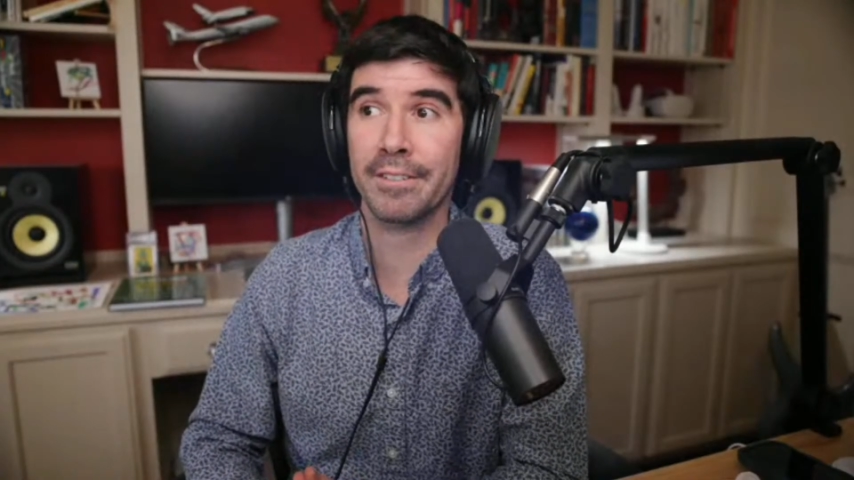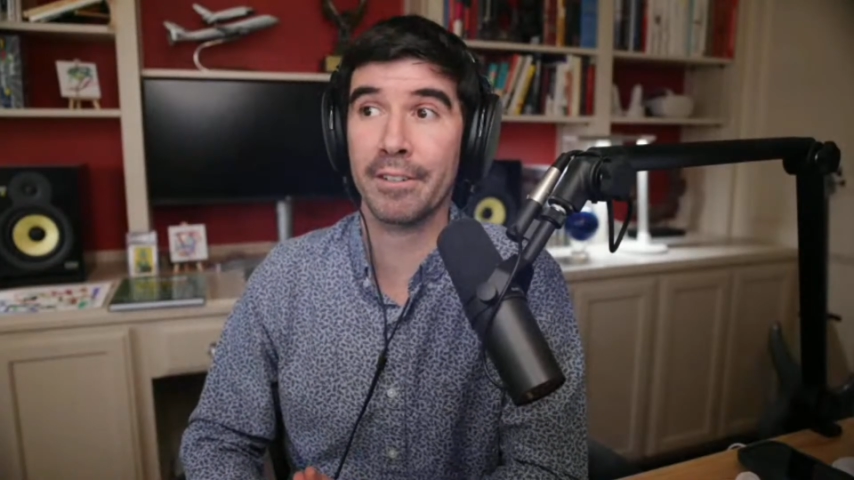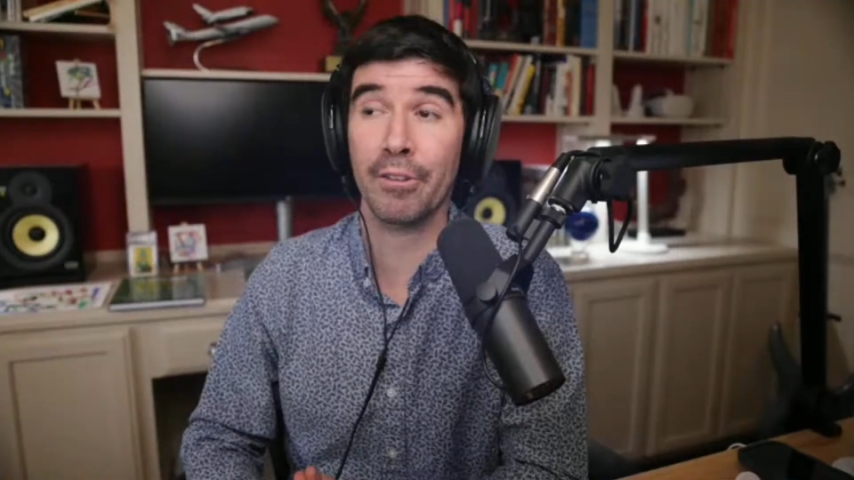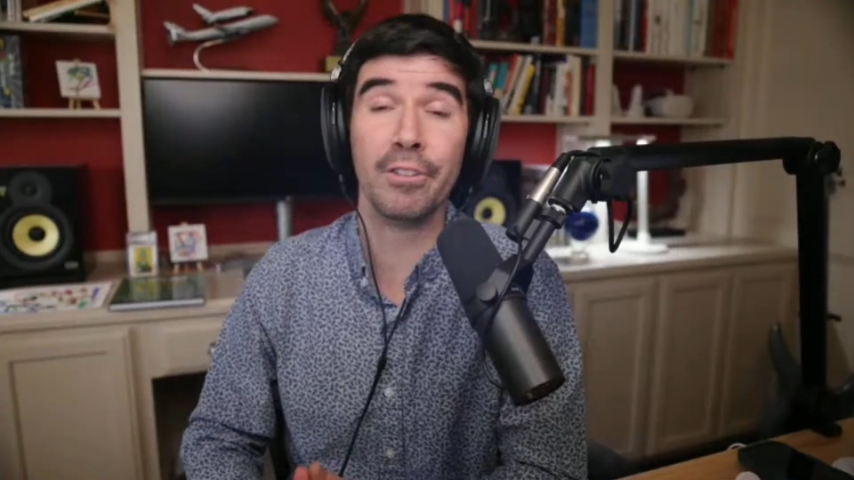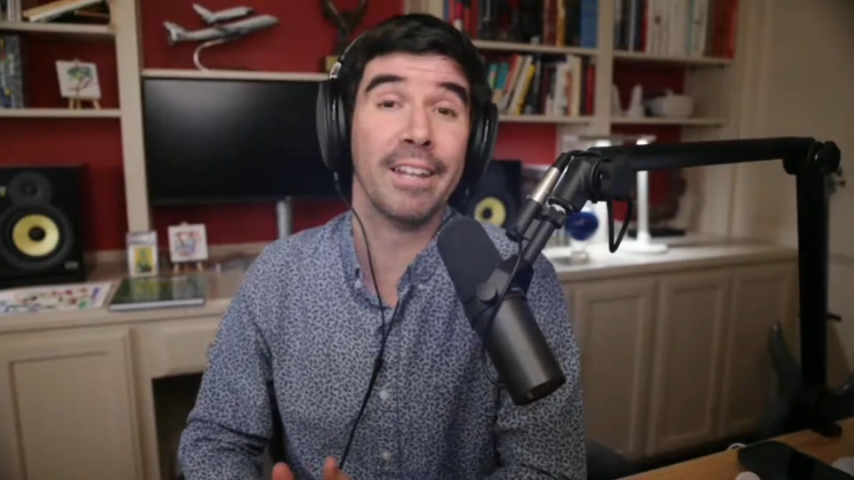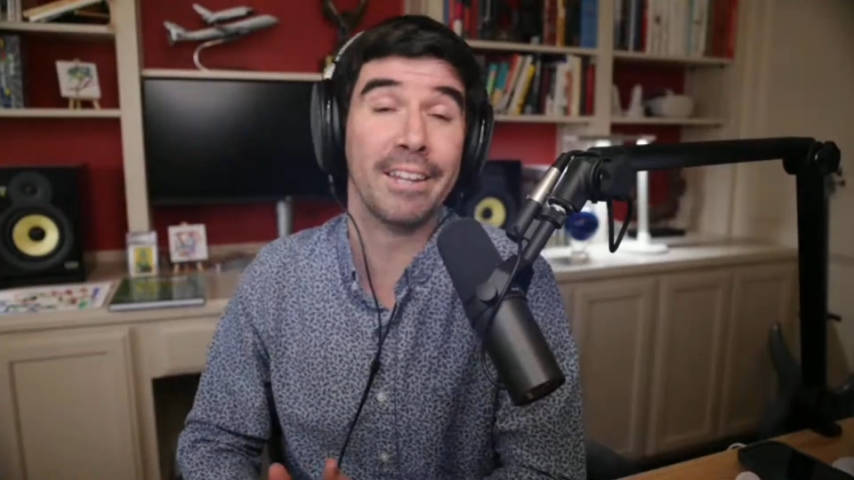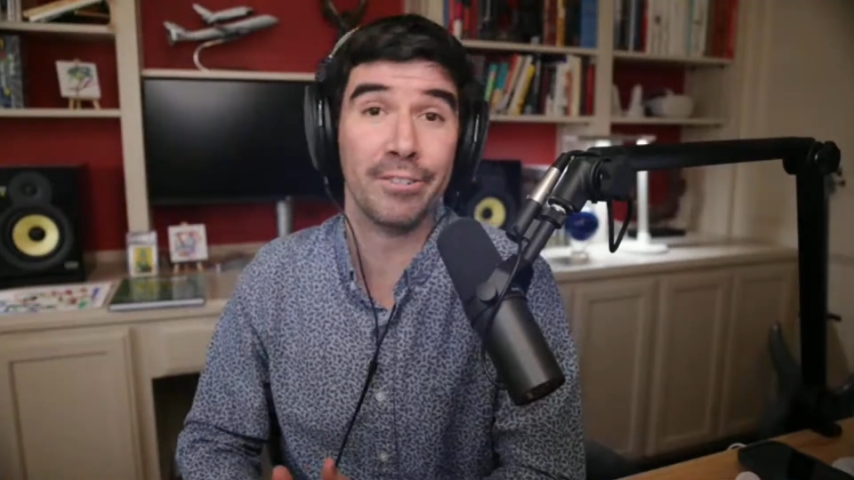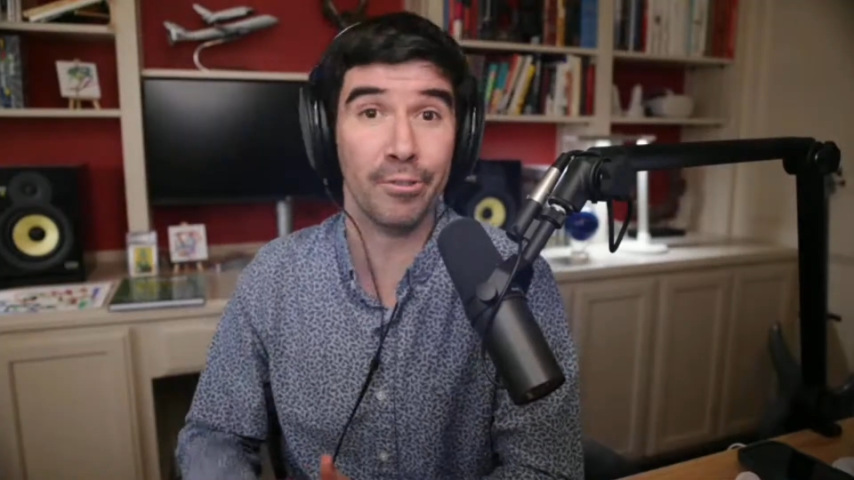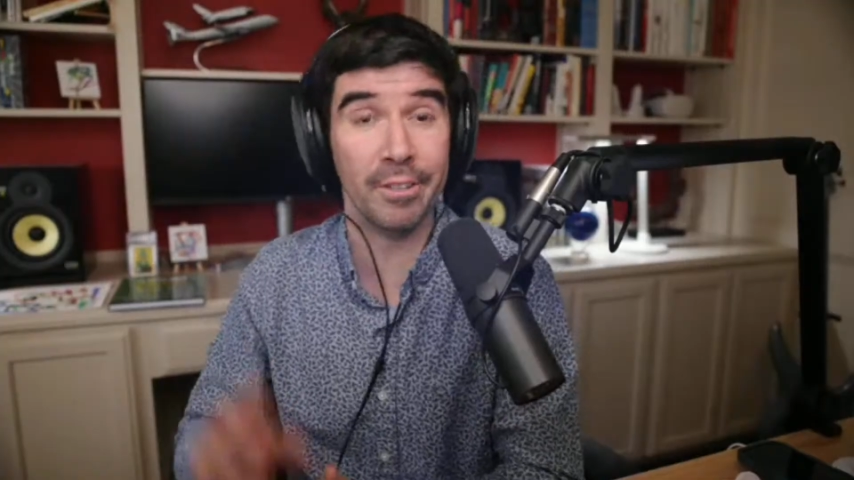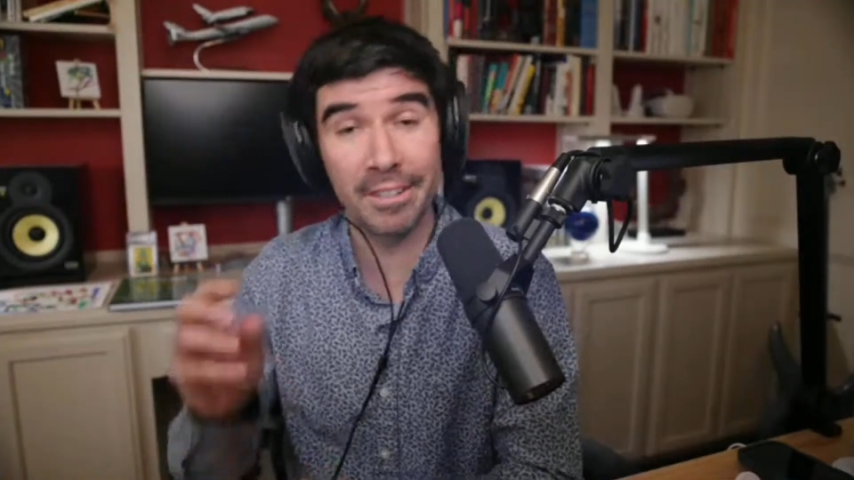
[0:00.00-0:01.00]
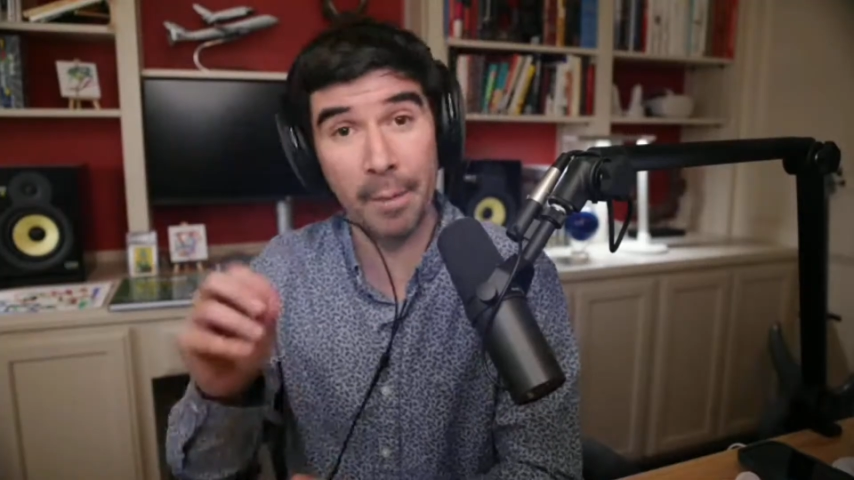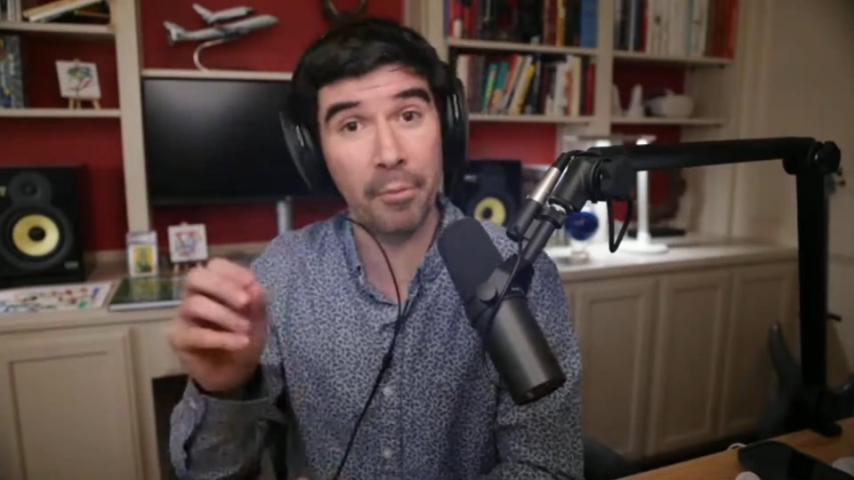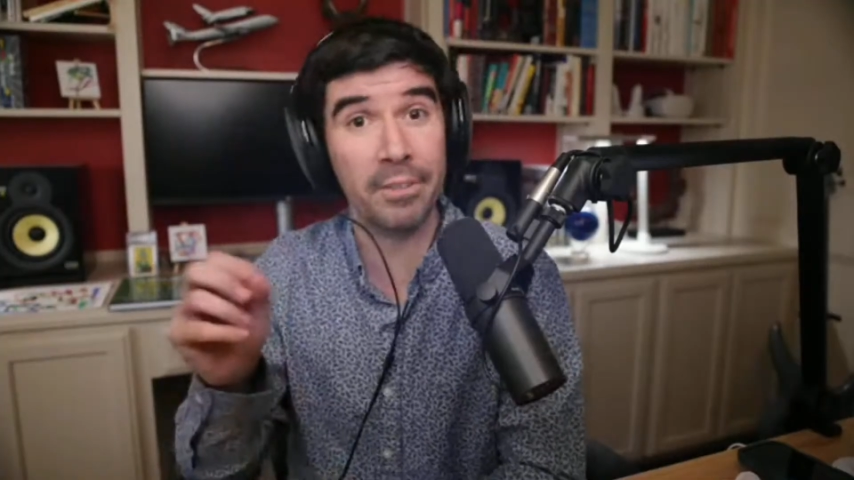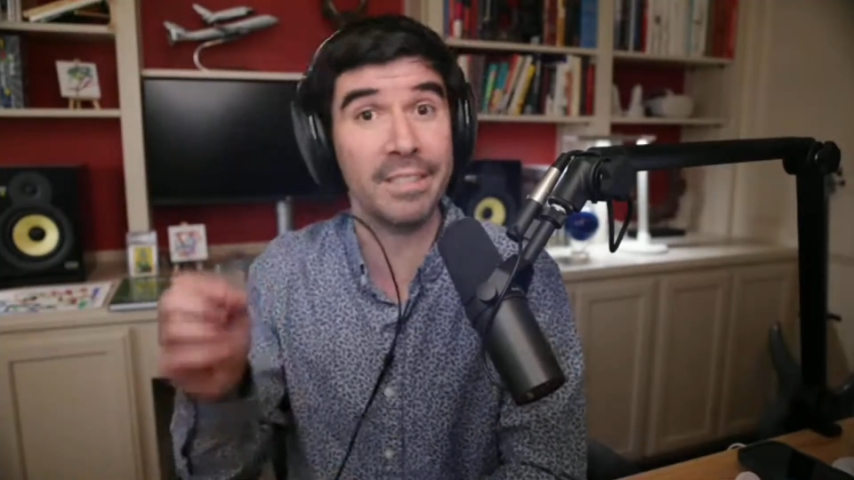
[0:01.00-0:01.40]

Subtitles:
looks like a certain type of